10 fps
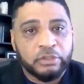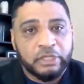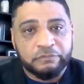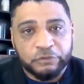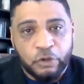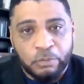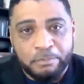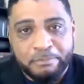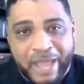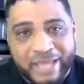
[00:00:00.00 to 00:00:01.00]
and if you don't
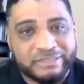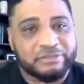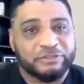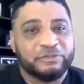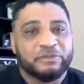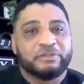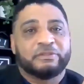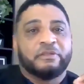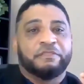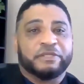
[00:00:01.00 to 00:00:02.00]
master
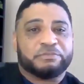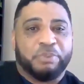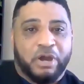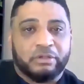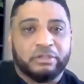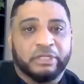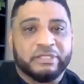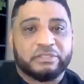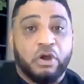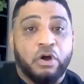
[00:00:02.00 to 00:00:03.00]
this part, and
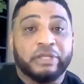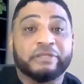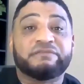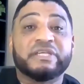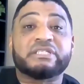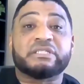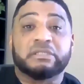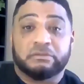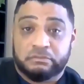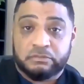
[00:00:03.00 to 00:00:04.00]
it's called envision.